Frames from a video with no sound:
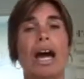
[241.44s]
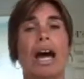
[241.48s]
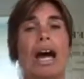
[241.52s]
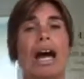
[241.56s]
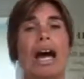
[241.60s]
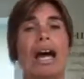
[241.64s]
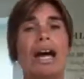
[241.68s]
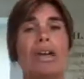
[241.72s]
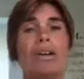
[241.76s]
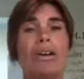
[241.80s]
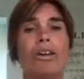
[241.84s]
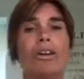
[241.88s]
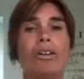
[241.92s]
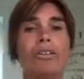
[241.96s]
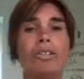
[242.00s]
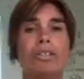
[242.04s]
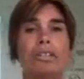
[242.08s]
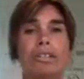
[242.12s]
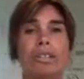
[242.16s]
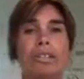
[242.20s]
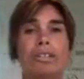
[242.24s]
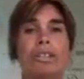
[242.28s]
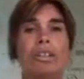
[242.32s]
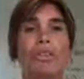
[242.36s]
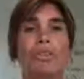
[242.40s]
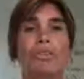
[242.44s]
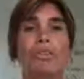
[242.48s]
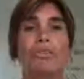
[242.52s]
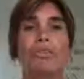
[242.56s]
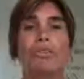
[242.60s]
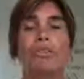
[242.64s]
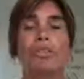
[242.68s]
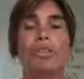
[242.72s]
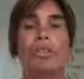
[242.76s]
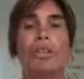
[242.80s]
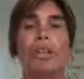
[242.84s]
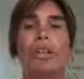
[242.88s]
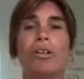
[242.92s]
And I just
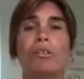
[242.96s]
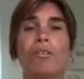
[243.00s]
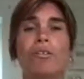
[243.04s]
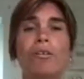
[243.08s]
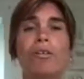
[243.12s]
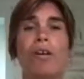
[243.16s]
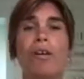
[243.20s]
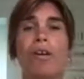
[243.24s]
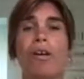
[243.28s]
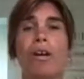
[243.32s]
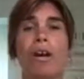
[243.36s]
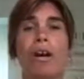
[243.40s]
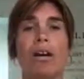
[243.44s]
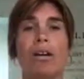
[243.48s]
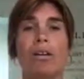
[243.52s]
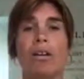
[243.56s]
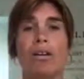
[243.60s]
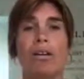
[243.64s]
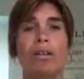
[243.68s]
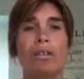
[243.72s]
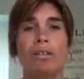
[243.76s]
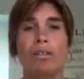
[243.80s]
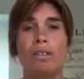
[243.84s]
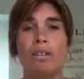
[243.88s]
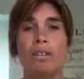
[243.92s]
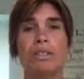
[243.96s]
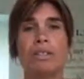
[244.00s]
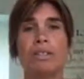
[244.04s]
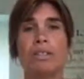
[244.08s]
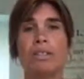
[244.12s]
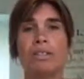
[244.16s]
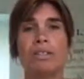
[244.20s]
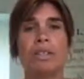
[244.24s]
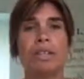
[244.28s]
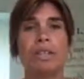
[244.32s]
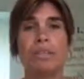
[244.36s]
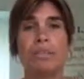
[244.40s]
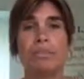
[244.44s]
thought, you know what, I can't do
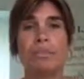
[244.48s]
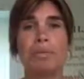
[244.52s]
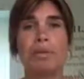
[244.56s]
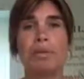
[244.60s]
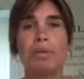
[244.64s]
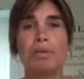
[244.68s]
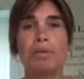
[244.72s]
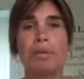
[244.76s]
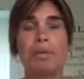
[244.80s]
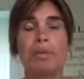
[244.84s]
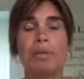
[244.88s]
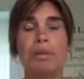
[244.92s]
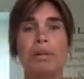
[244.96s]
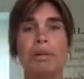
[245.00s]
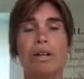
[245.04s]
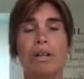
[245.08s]
this anymore.